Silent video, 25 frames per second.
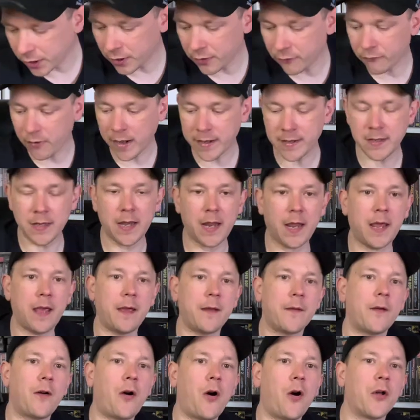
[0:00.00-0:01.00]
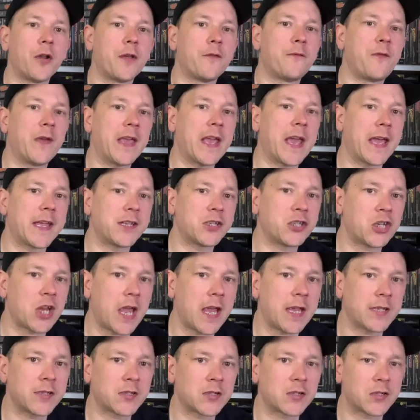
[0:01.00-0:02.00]
to end it on a
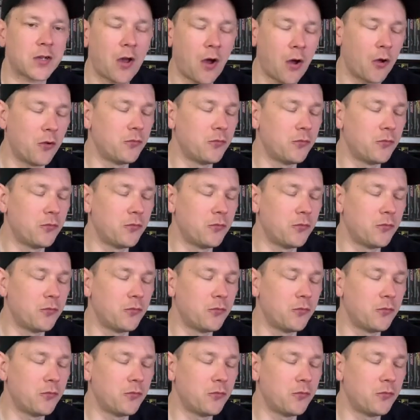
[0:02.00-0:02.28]
VHS. Oh,